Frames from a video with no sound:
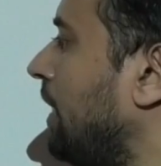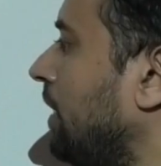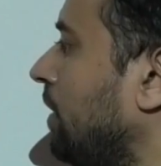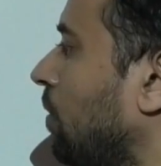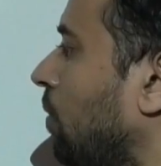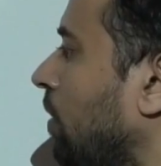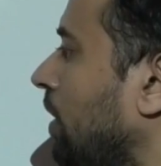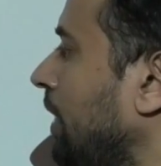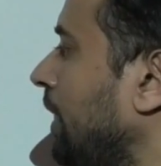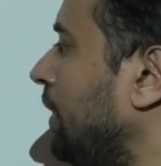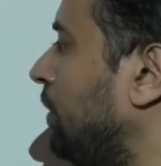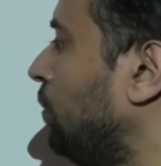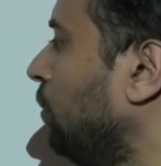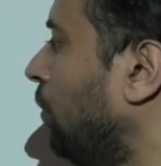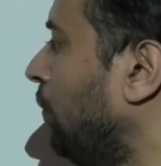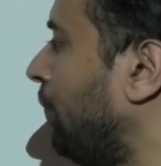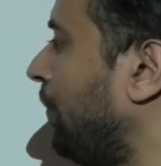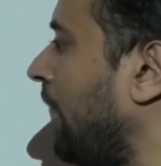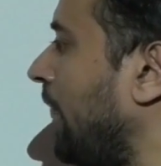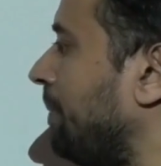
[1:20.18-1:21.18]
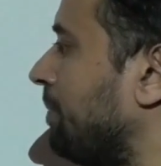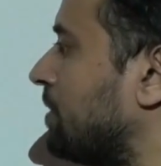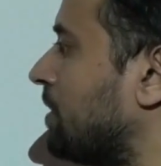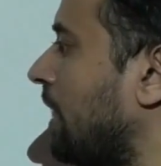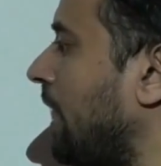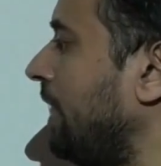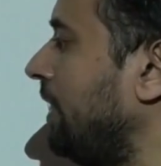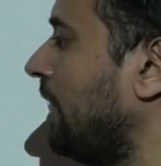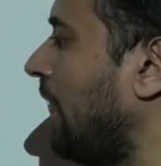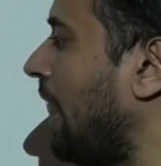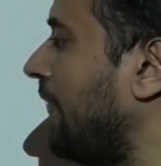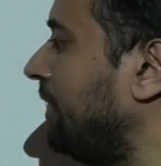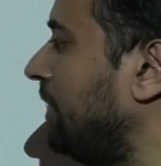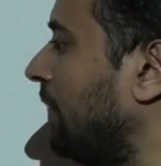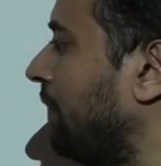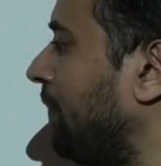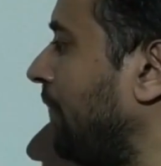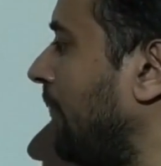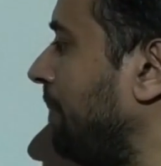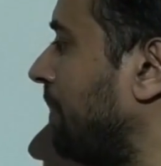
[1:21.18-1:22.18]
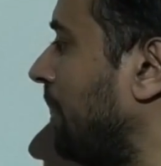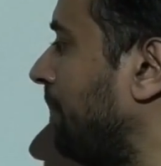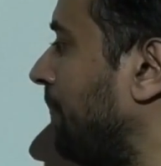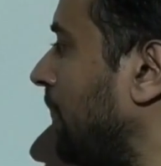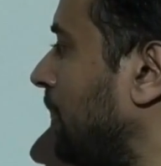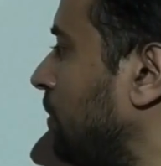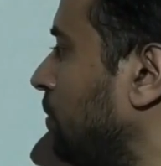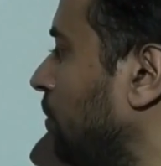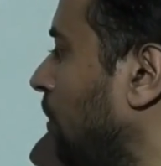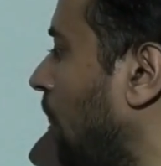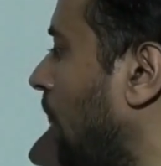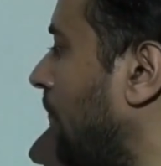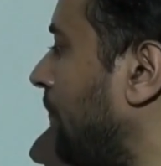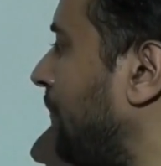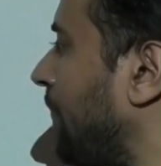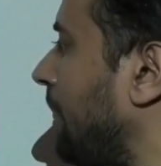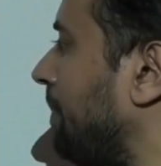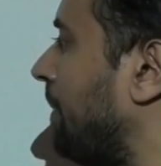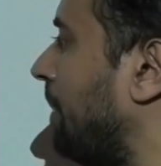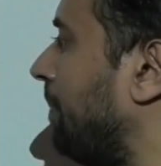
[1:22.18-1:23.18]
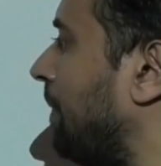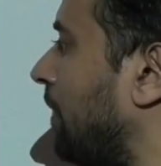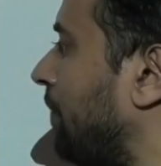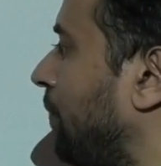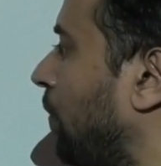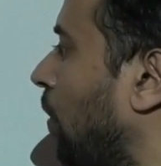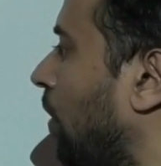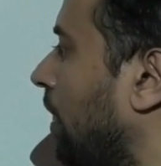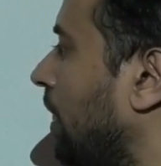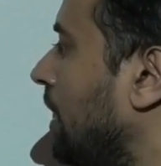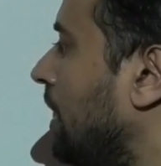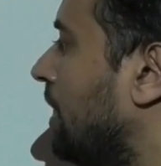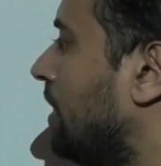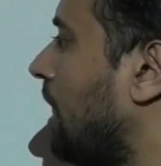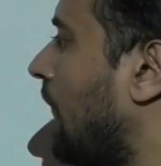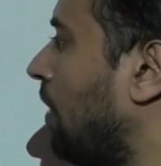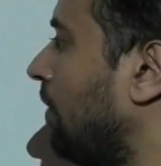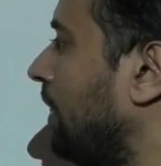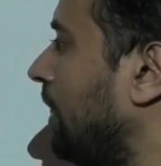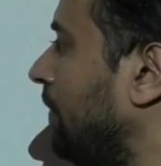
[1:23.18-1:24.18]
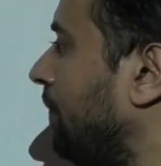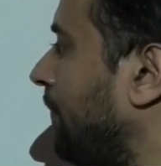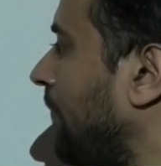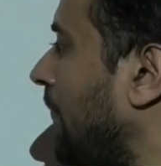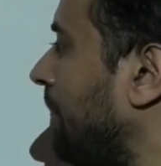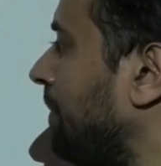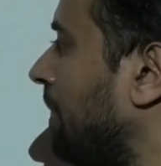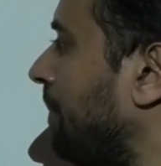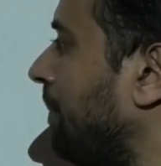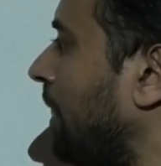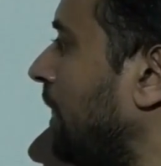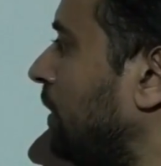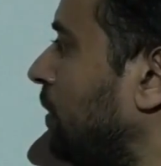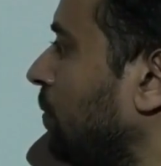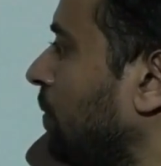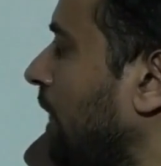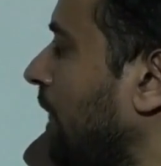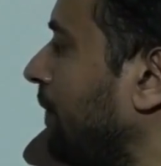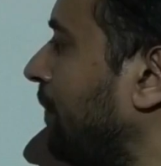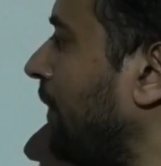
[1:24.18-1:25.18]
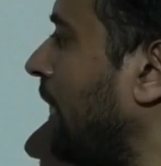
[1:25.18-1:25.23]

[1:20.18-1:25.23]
in only two frames right either frame number 2 or frame number 4 now in frame number 2 and